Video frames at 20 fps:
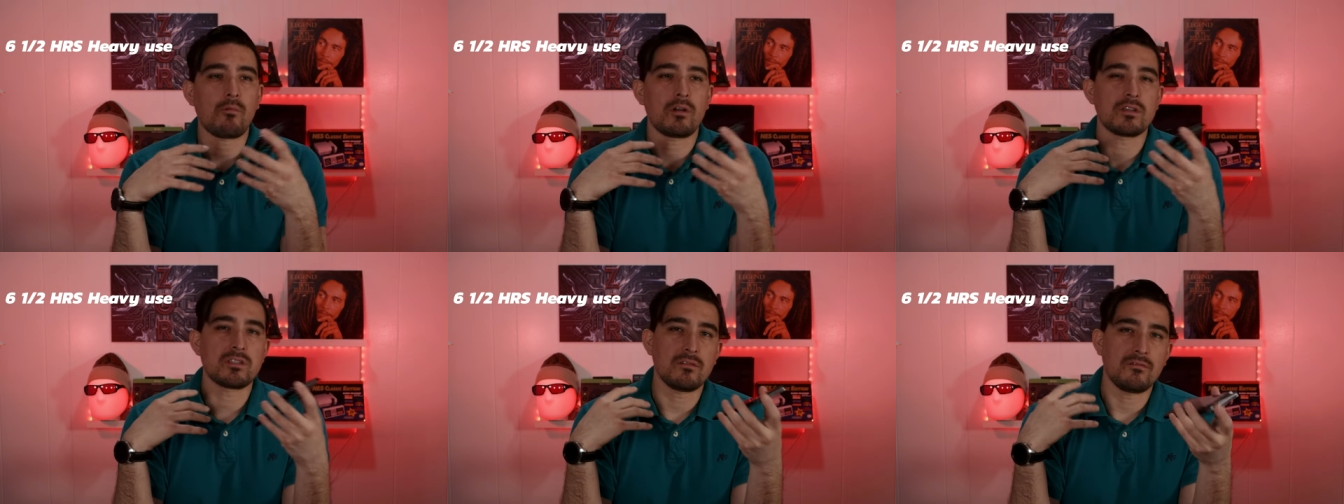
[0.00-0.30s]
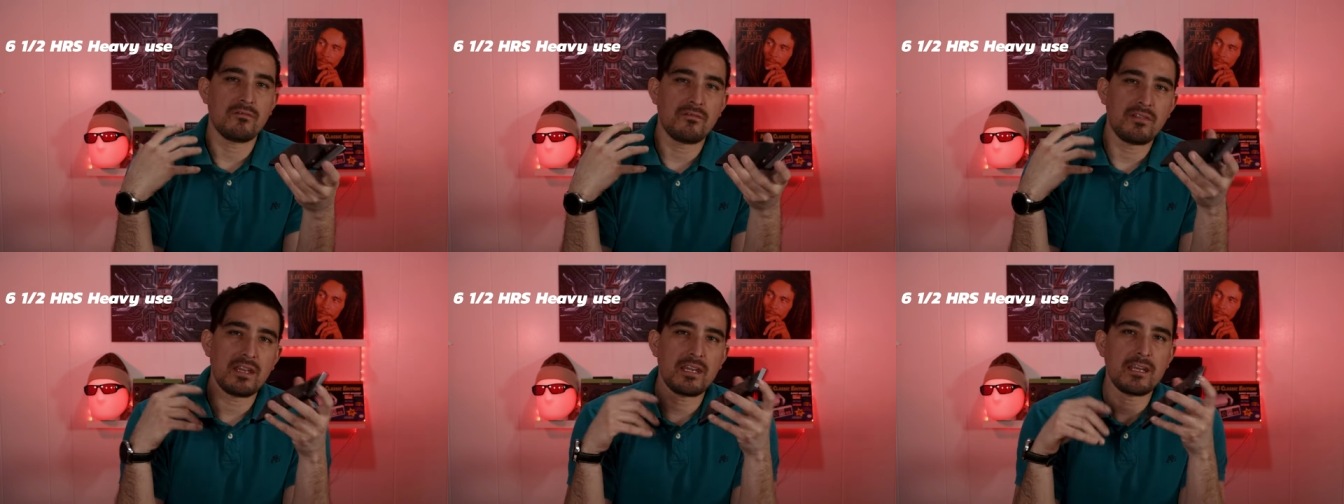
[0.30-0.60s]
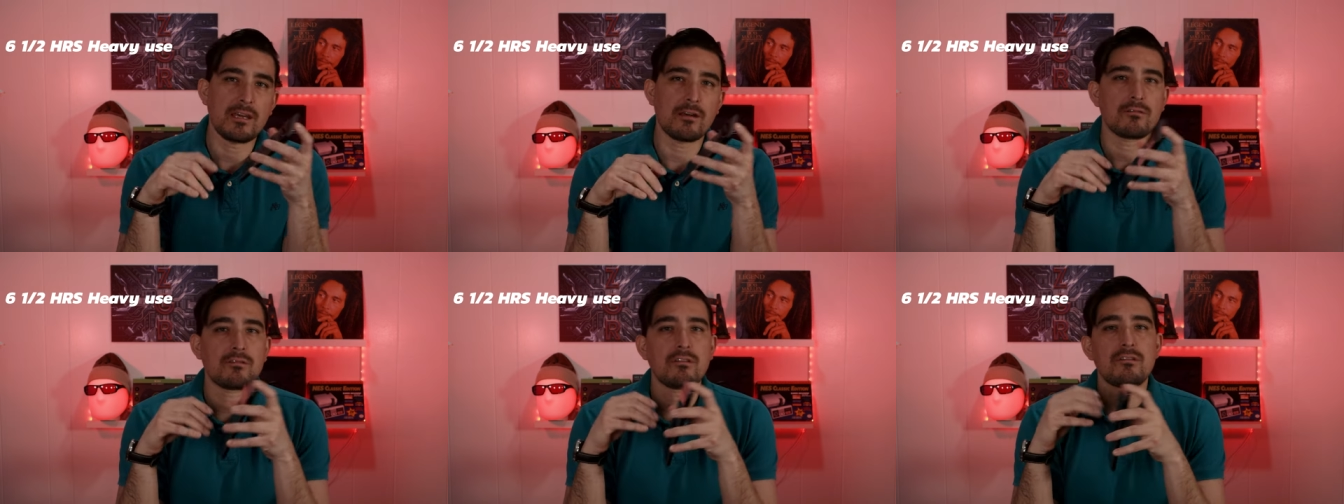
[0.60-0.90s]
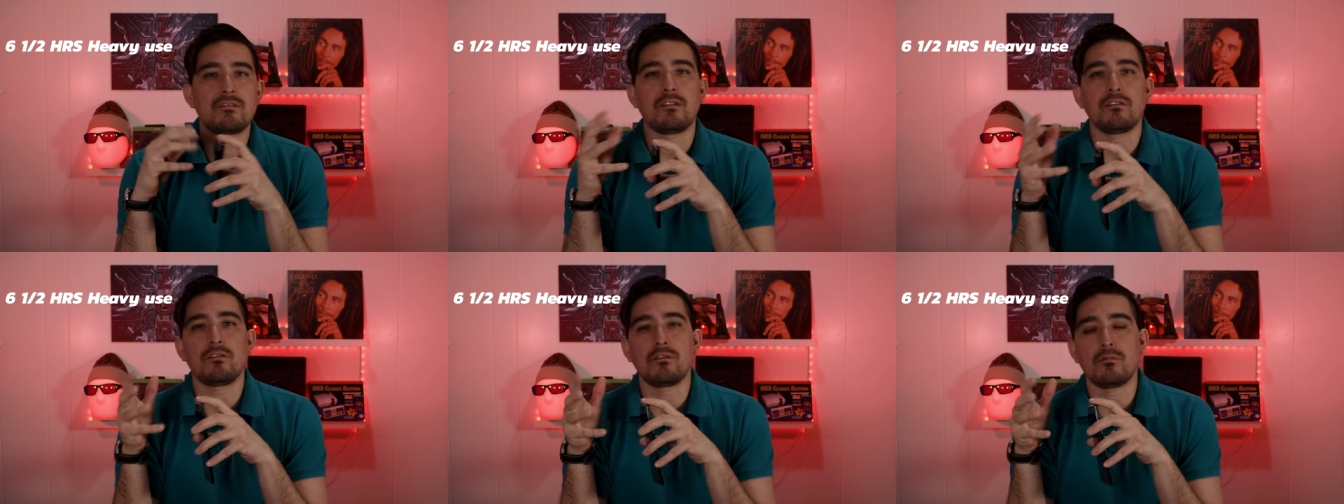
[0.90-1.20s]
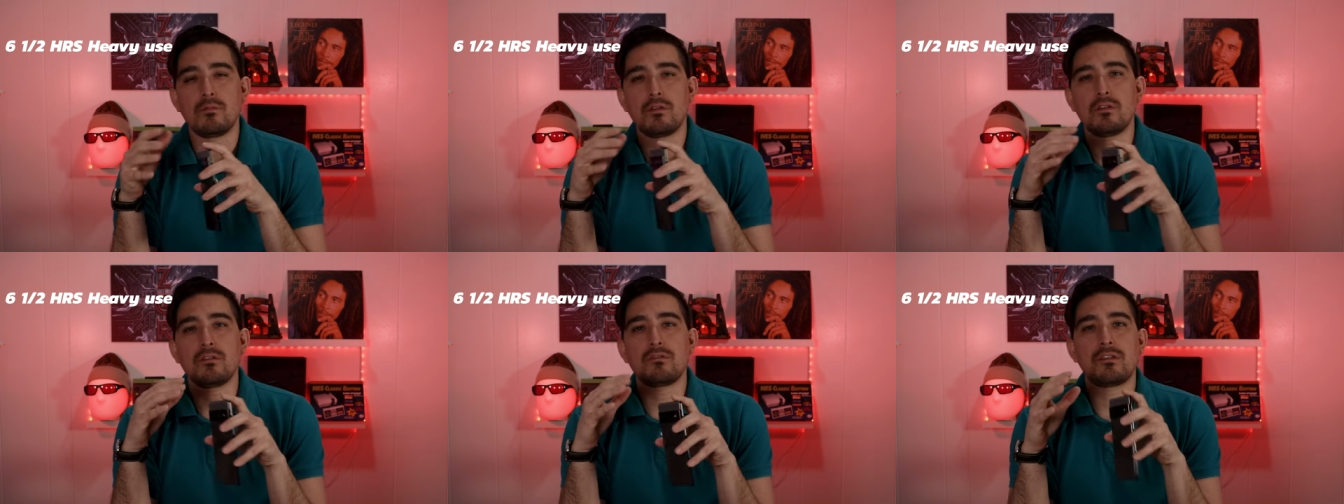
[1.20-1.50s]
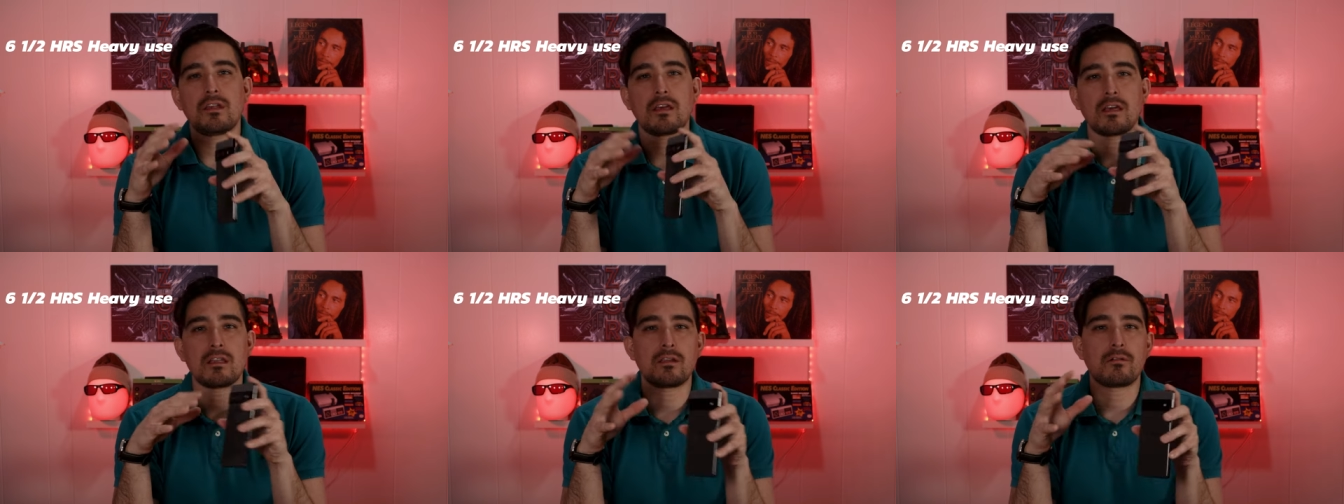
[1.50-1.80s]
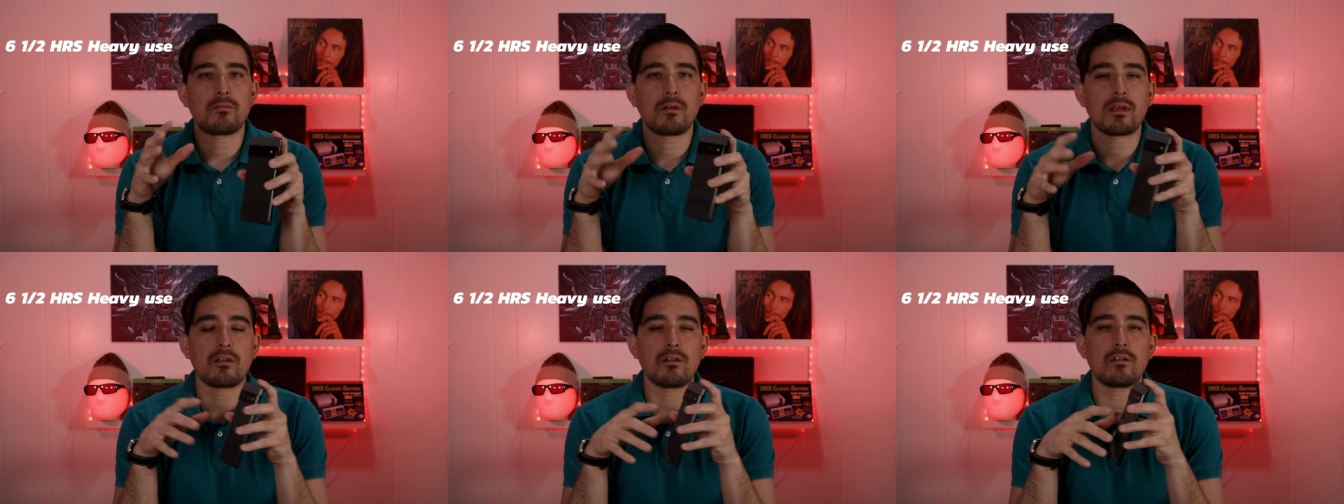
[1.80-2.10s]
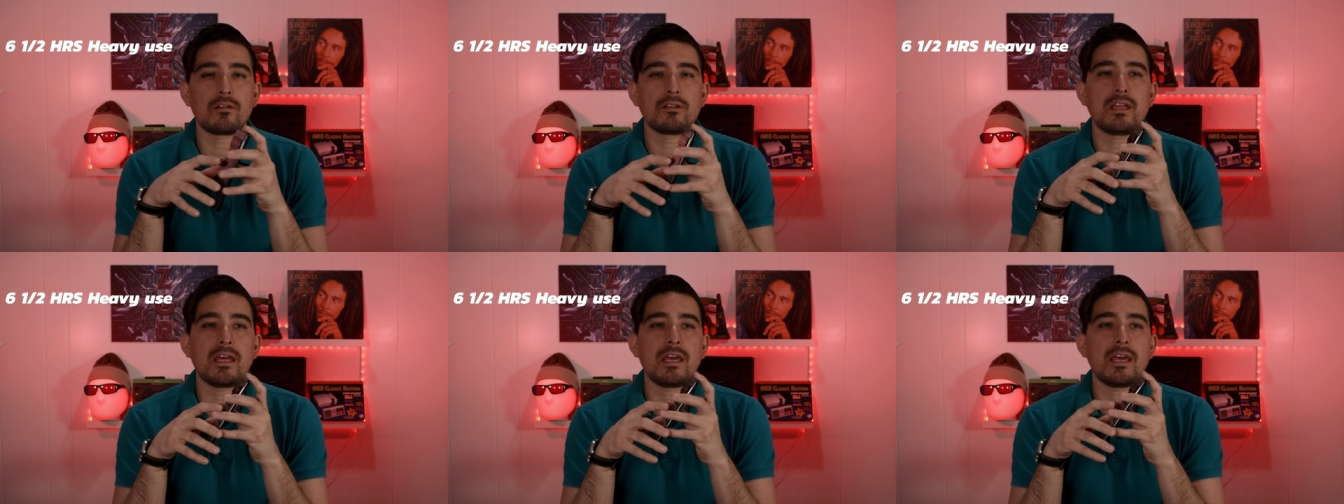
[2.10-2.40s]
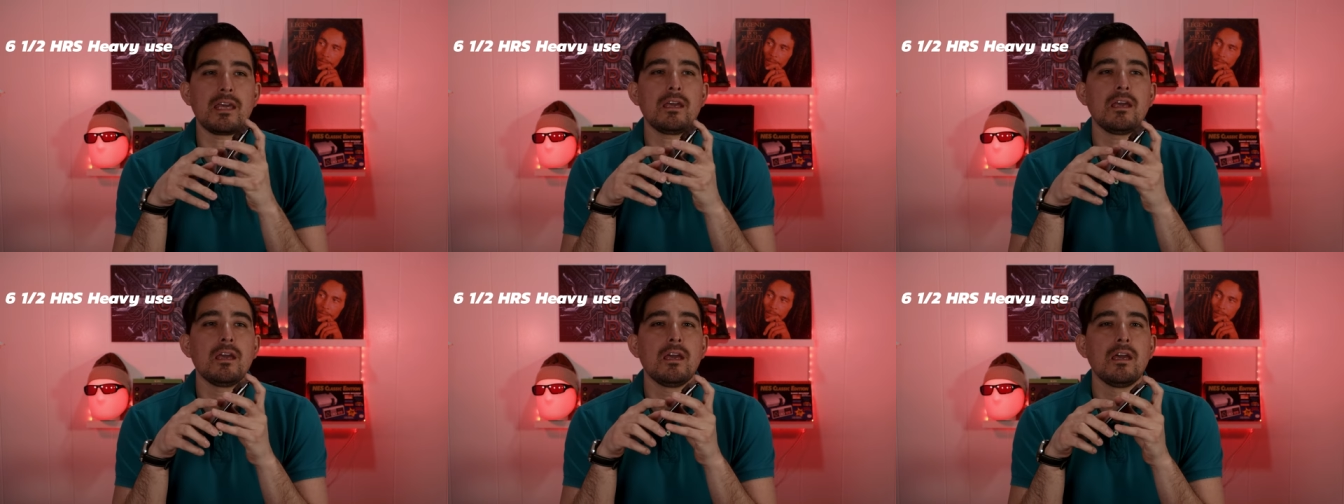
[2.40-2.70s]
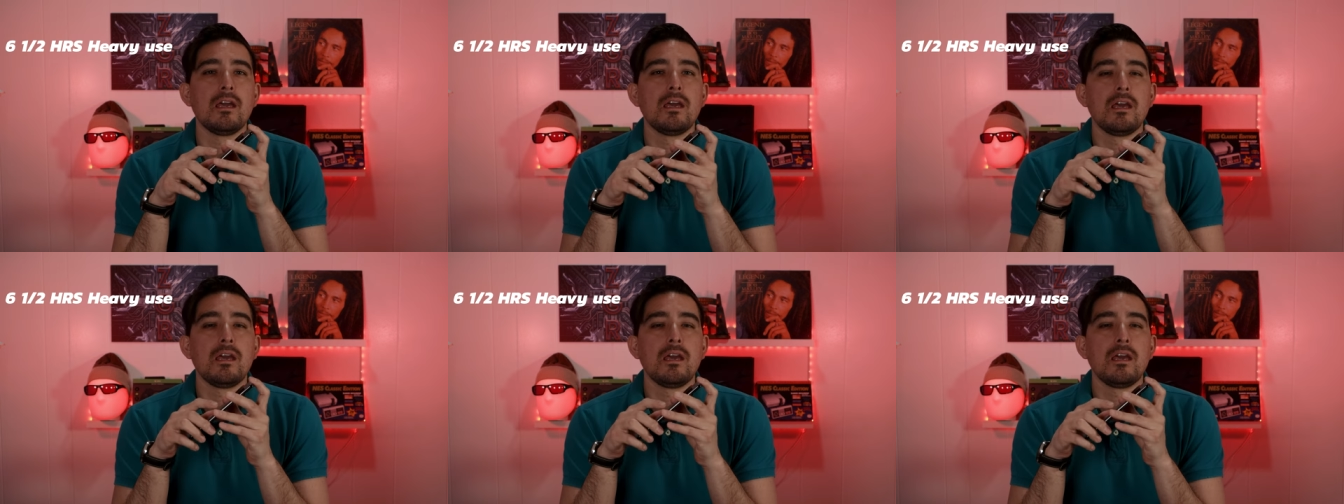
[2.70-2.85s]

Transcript: watching videos, listening to music in a regular day,